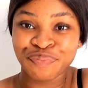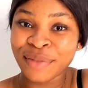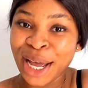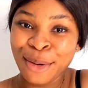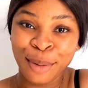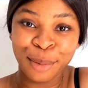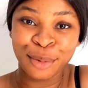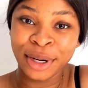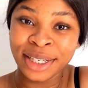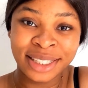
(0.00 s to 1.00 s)
I hope I
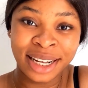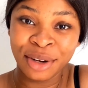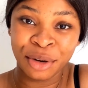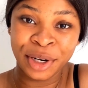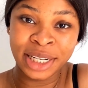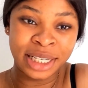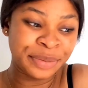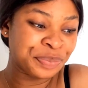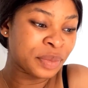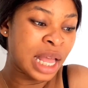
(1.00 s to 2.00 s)
pronounced that correctly.
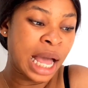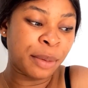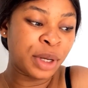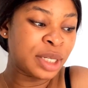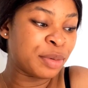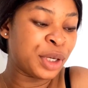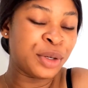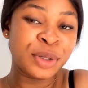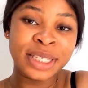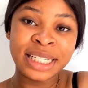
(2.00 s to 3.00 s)
I'm going to
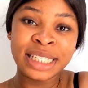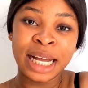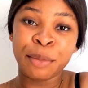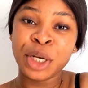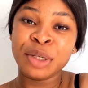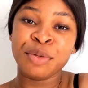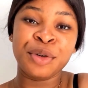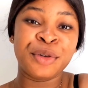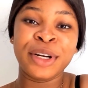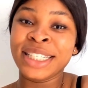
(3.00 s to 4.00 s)
be
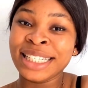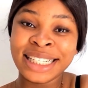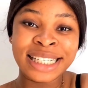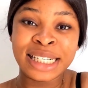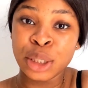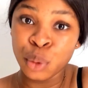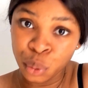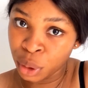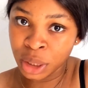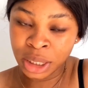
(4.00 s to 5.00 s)
recreating this
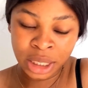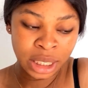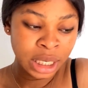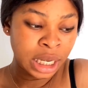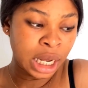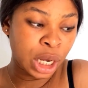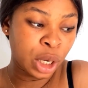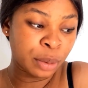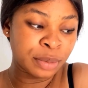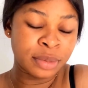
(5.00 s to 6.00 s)
look
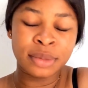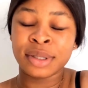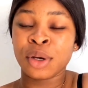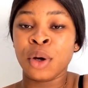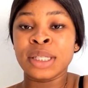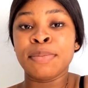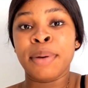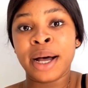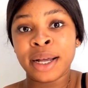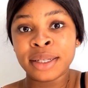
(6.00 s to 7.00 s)
Scott
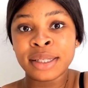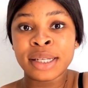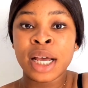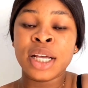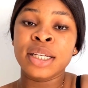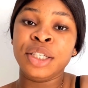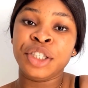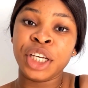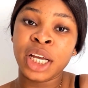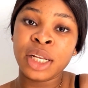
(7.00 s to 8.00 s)
Barnes
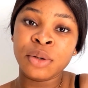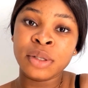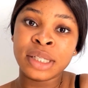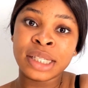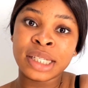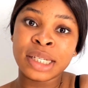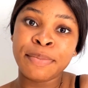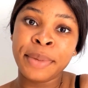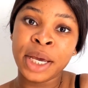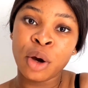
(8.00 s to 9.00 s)
JLo's
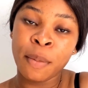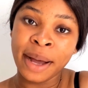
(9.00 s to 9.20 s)
makeup